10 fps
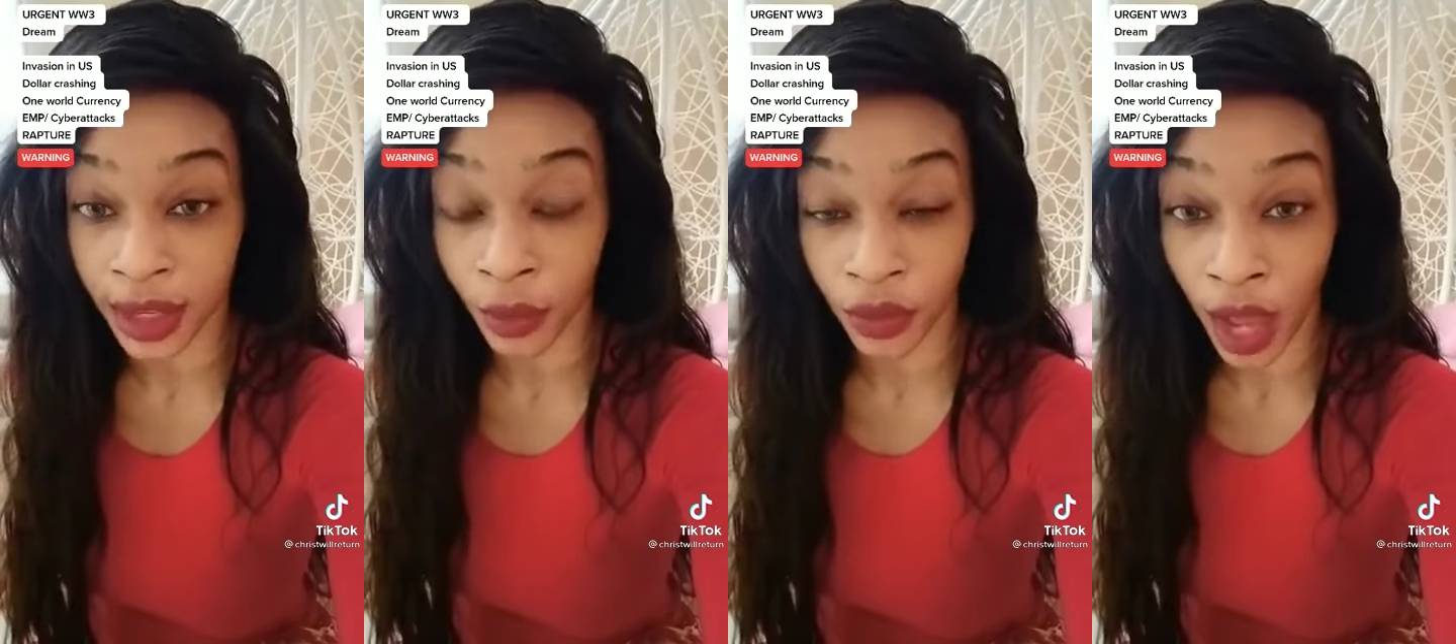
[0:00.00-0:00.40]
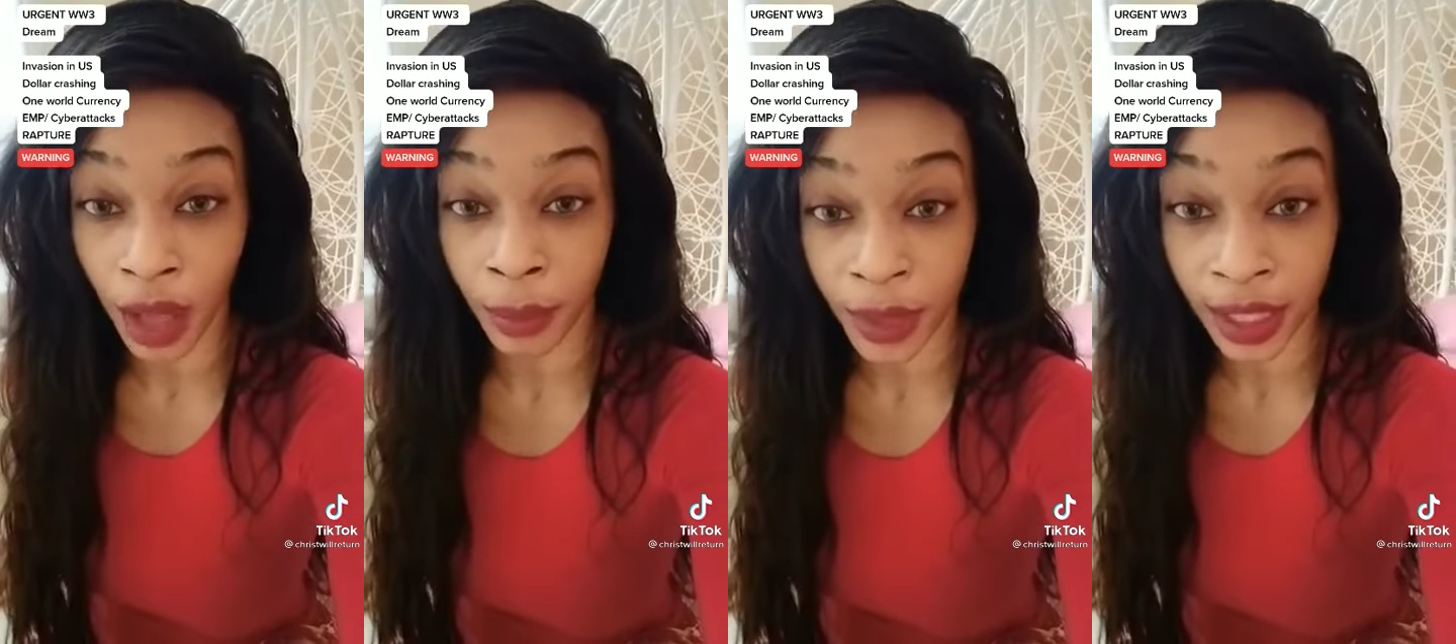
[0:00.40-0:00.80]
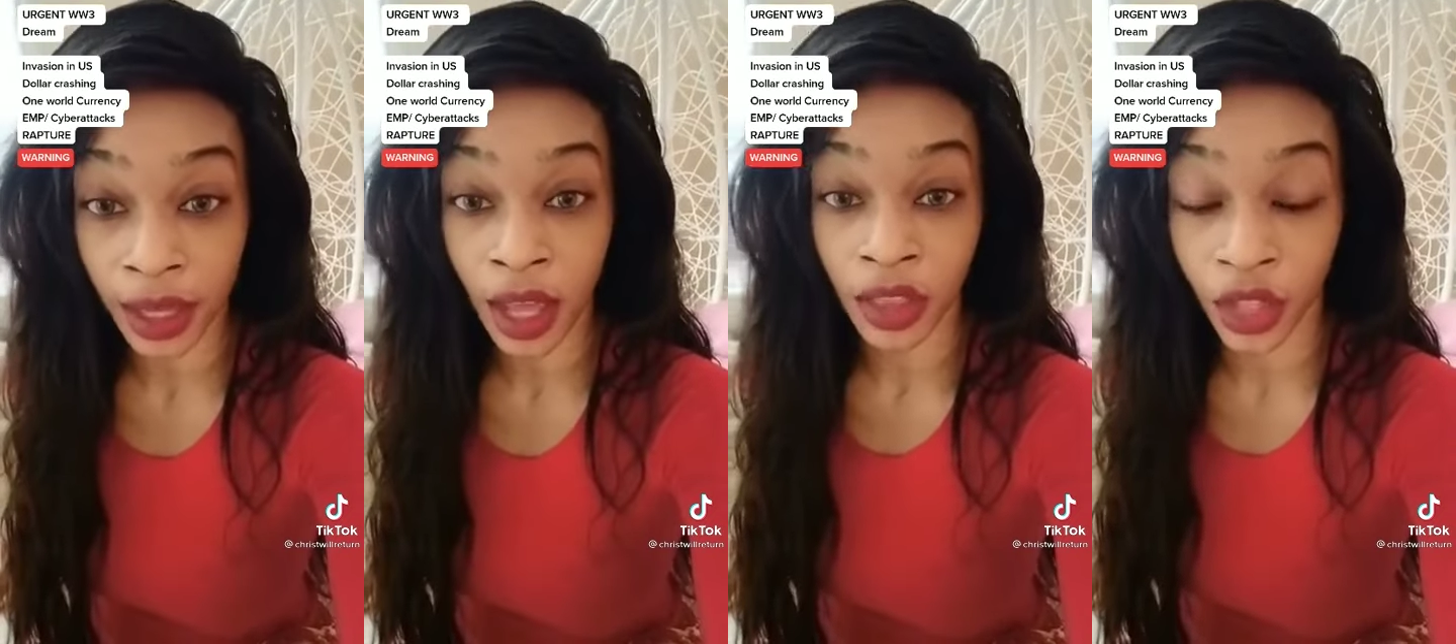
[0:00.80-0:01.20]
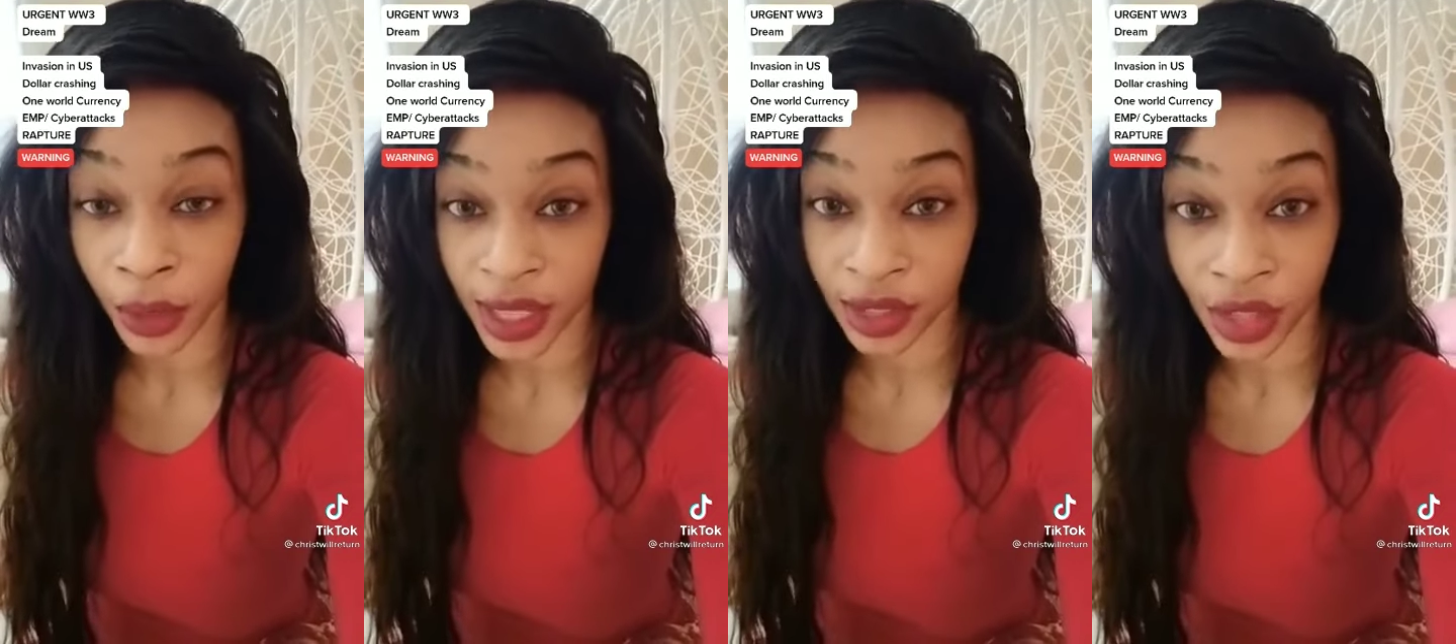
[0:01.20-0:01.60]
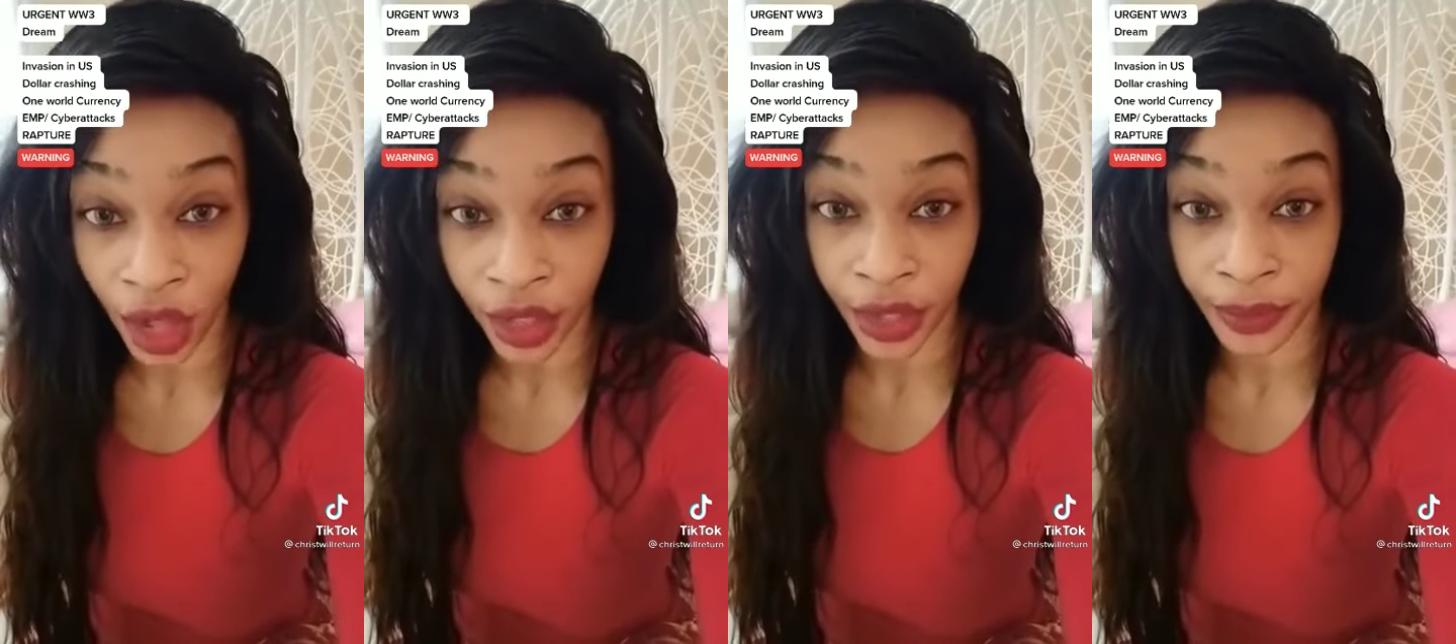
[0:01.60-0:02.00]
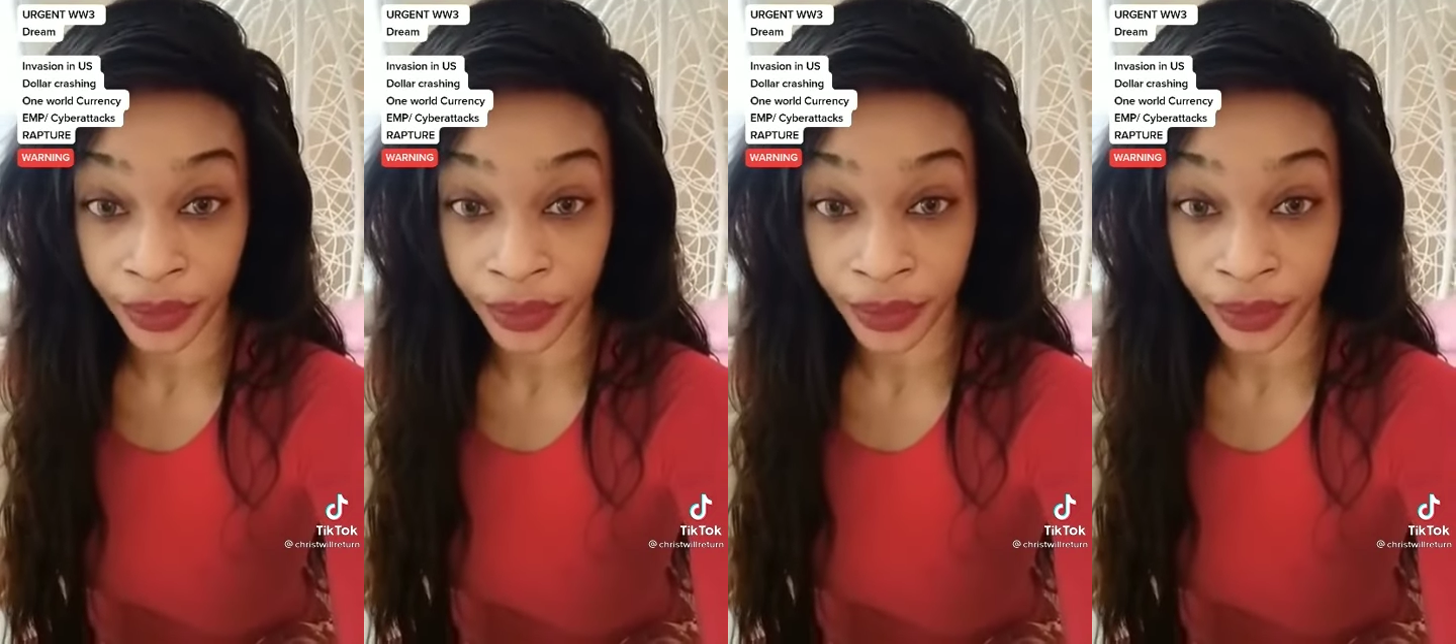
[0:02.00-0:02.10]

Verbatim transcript: and it will not be the US dollar.